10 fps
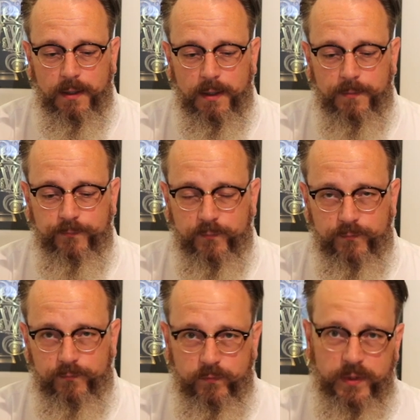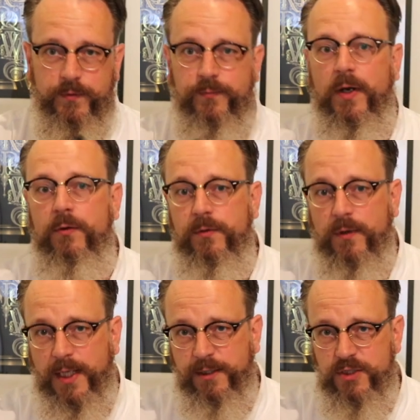Um, we won't do
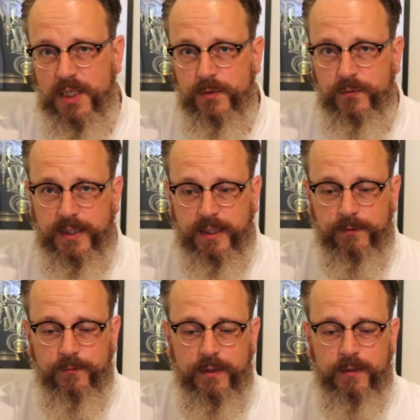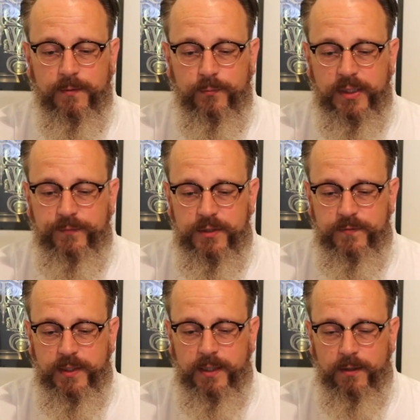a right example, we did that with the previous
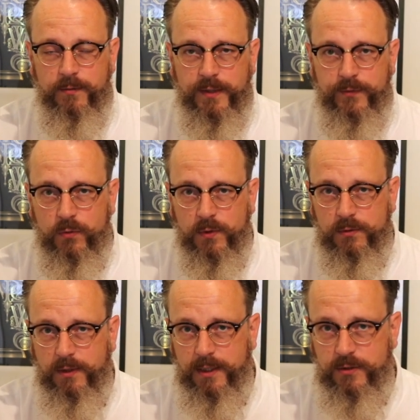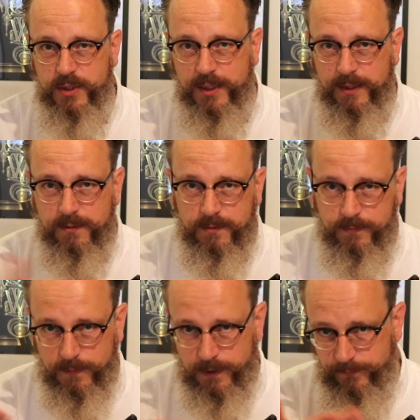video. If you would like to see that,
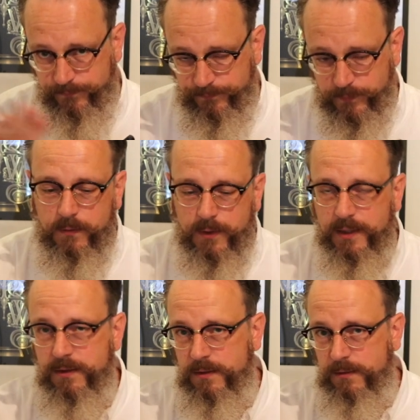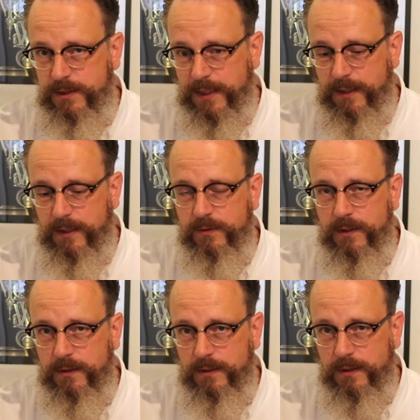um, you can check out
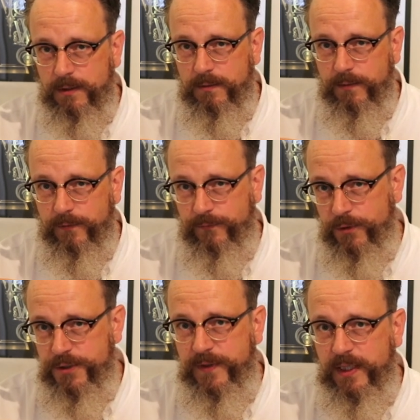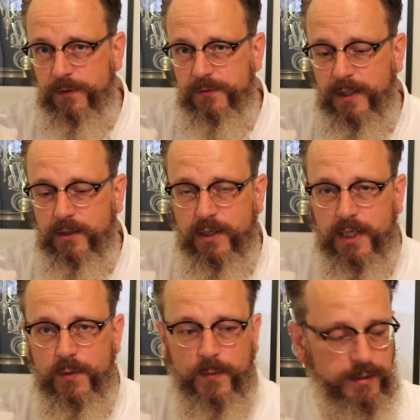the, the, the first video of the
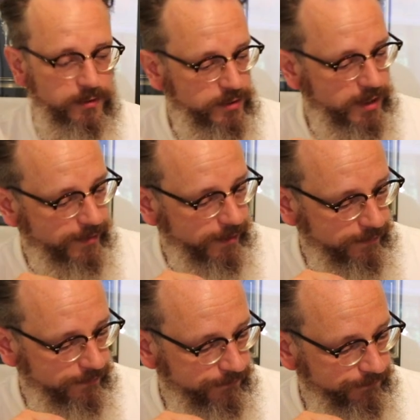Leonardo Momento Zero.